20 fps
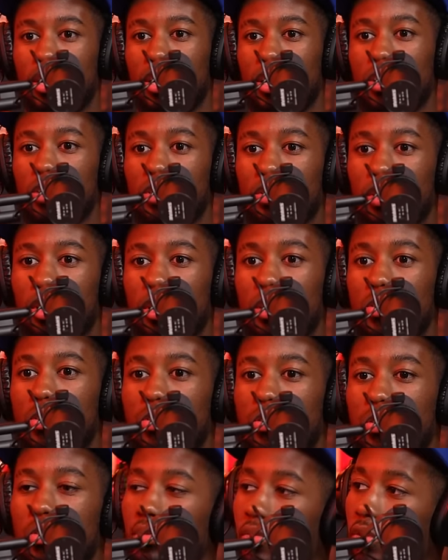it's
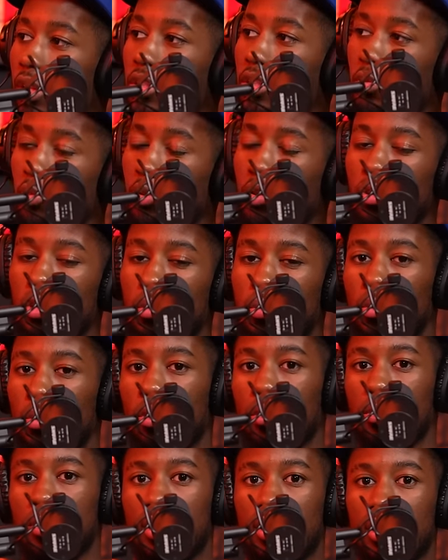it's that's a really good
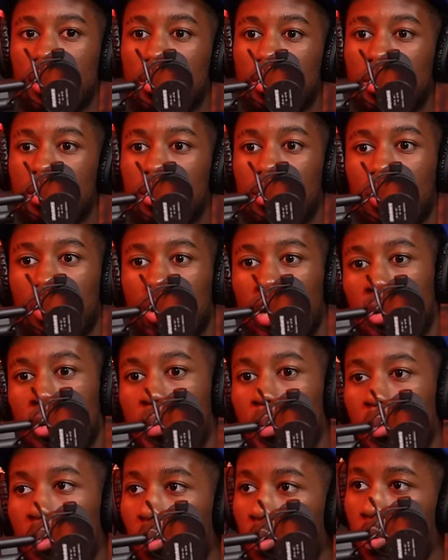point because, you know, a lot of
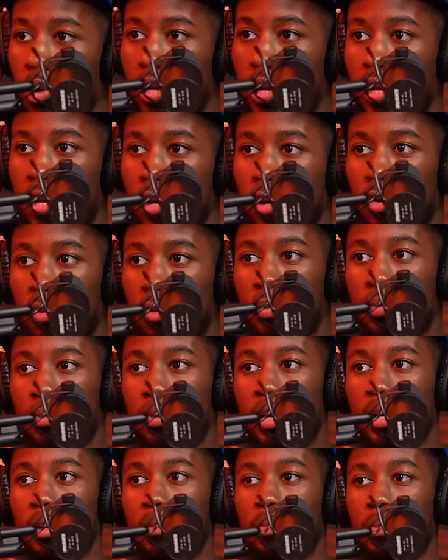people want to help,
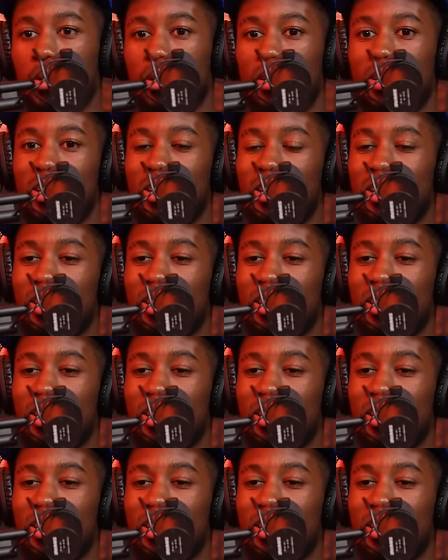right? But